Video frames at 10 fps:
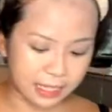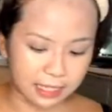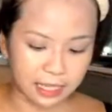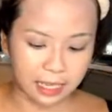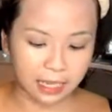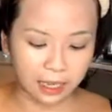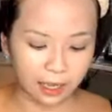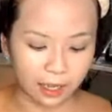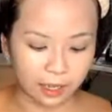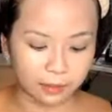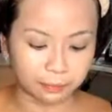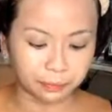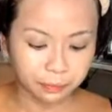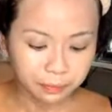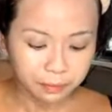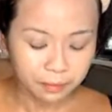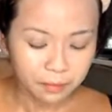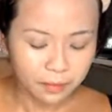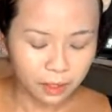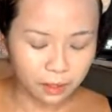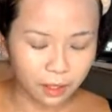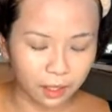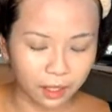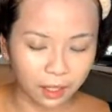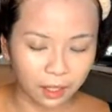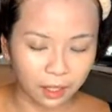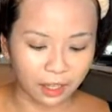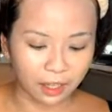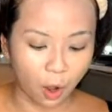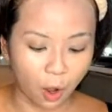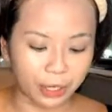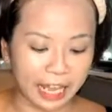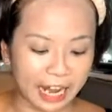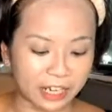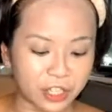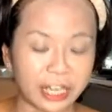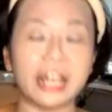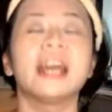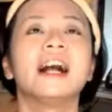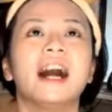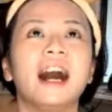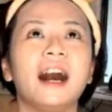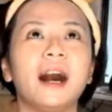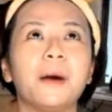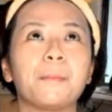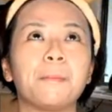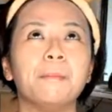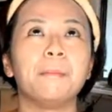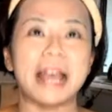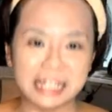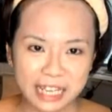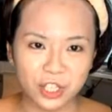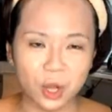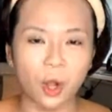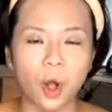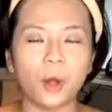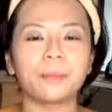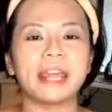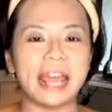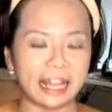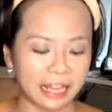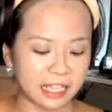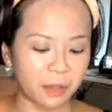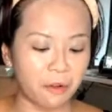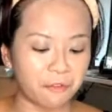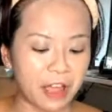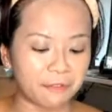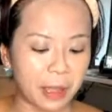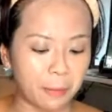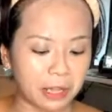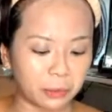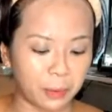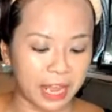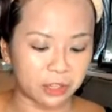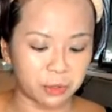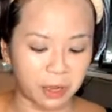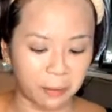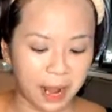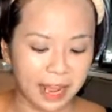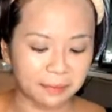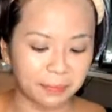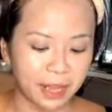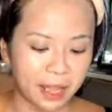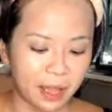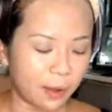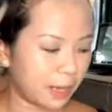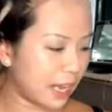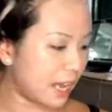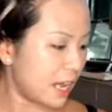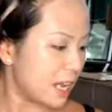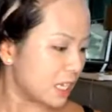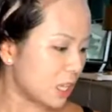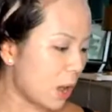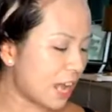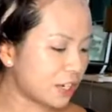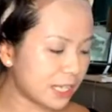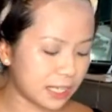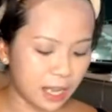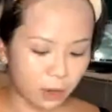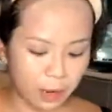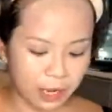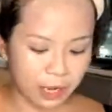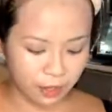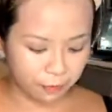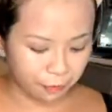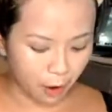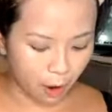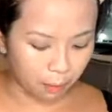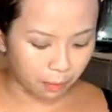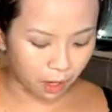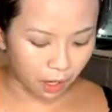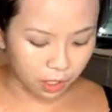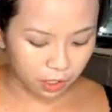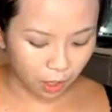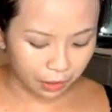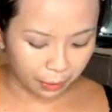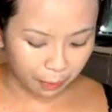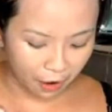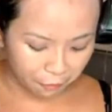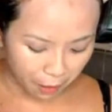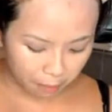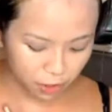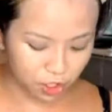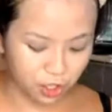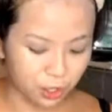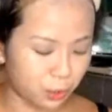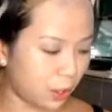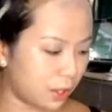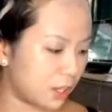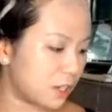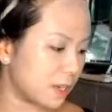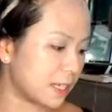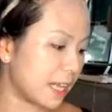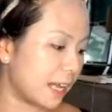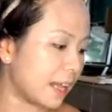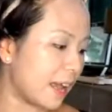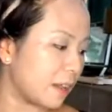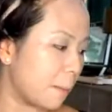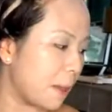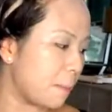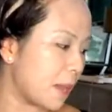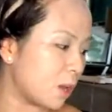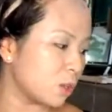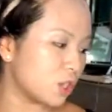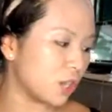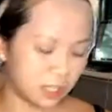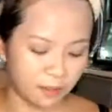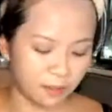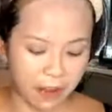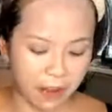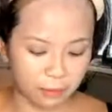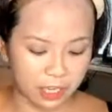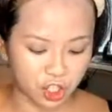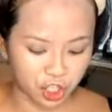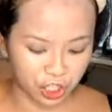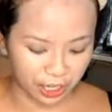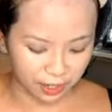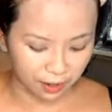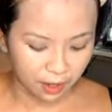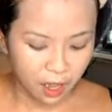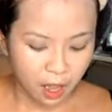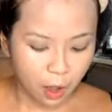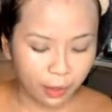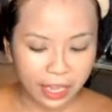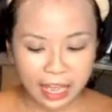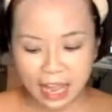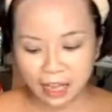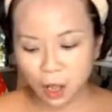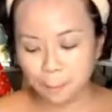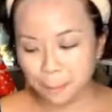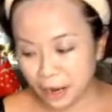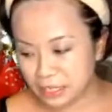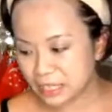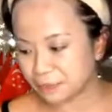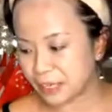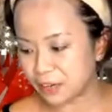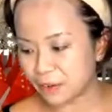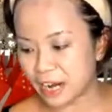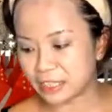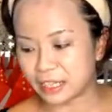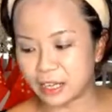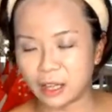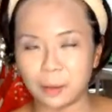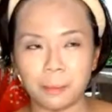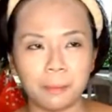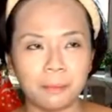the or you can actually message or call me at 97551283. All right. Okay, so I just see a question from on the ground from Shi Yun. She is saying that the BB cushion is it very sheer? Okay, comparatively, right, the